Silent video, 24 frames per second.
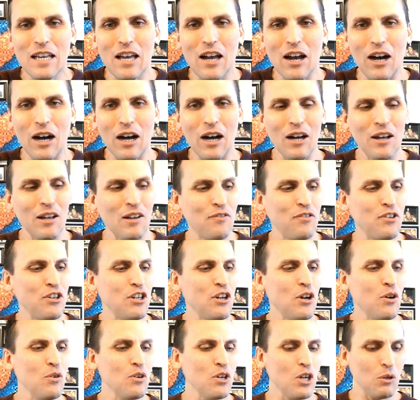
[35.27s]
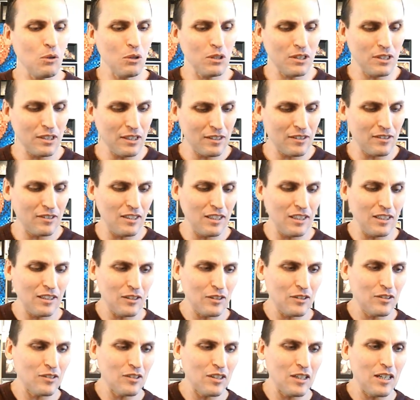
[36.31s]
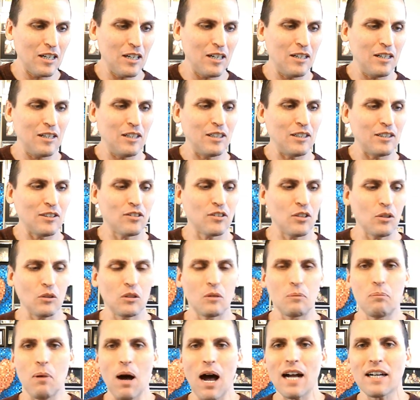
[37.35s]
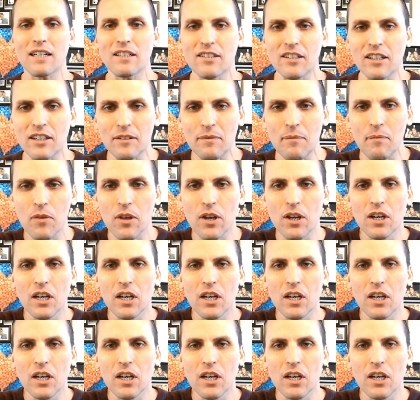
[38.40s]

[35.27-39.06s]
If you don't know what this is, so it's Bhakta,